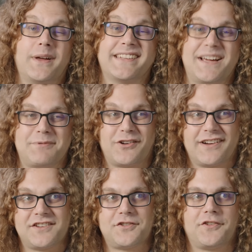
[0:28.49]
What type of
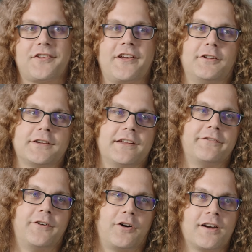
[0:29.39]
credentials are they looking
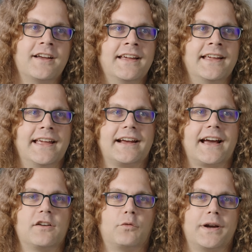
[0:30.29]
for? And
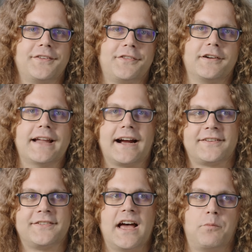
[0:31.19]
kind of what is their next
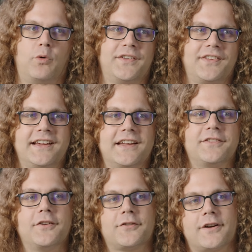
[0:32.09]
step once they get
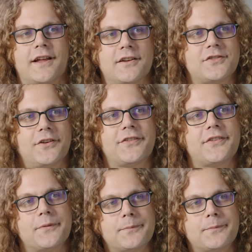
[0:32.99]
those credentials?